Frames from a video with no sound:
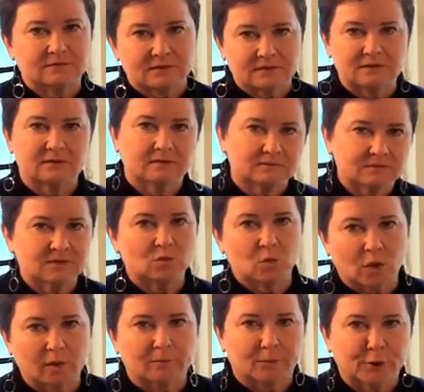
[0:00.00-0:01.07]
do the
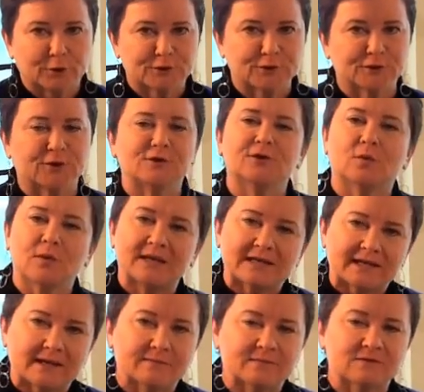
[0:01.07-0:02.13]
workbooks. You know, you don't want
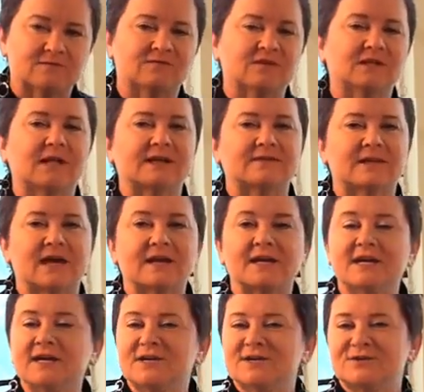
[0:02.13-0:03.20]
to get them to feel like that.
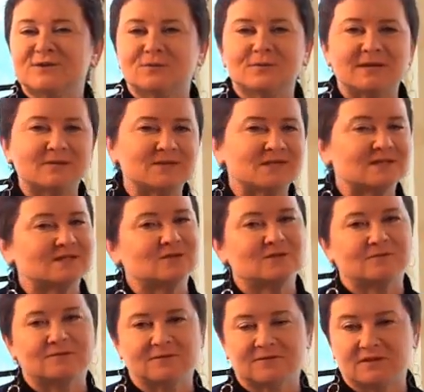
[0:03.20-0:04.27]
So maybe just
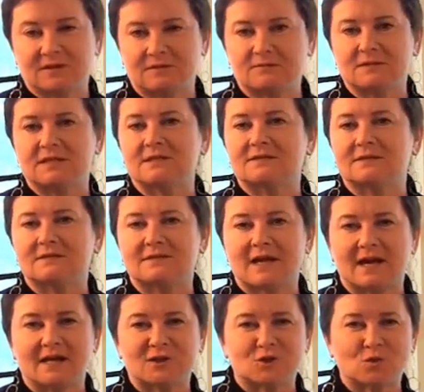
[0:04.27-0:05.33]
do 15 minutes a
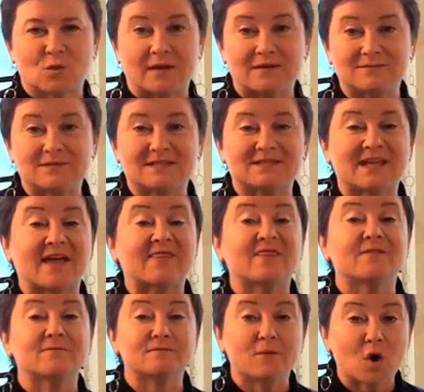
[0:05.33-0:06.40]
day, 20 minutes
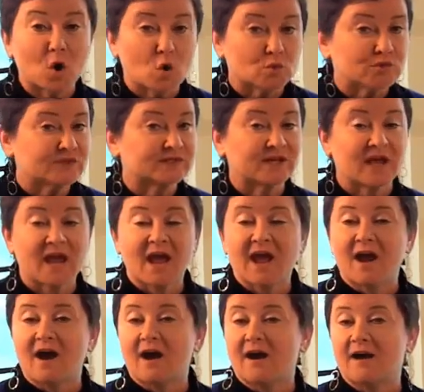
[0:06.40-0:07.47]
at the most,
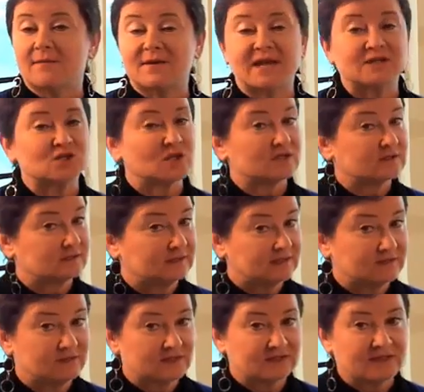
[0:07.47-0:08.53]
and just
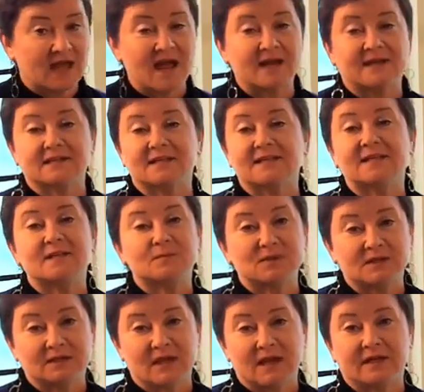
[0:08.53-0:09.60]
leave it at that, and keep
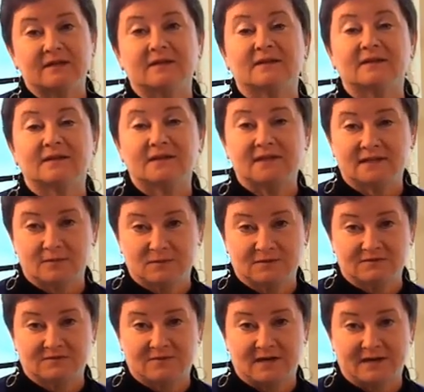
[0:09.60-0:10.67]
it light and keep
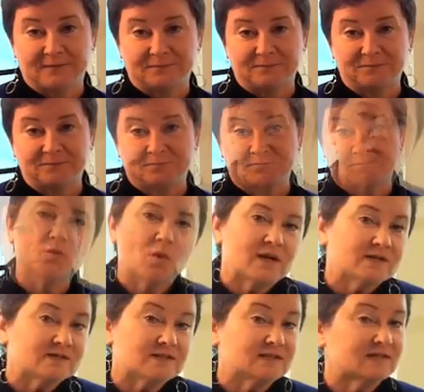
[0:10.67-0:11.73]
it fun. So
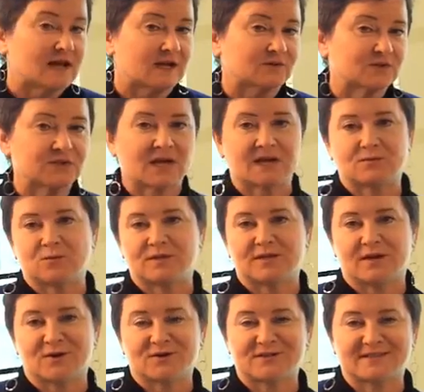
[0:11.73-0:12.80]
what is the downside with
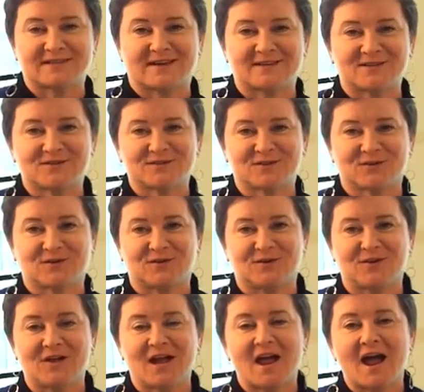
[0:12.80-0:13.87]
Aristotle
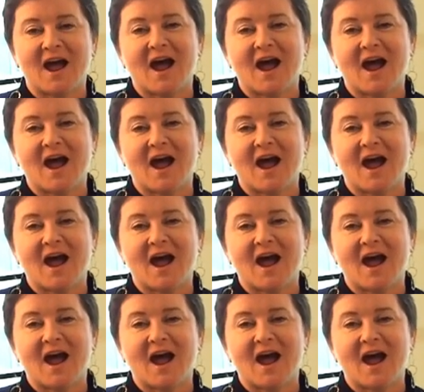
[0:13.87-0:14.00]
Circle?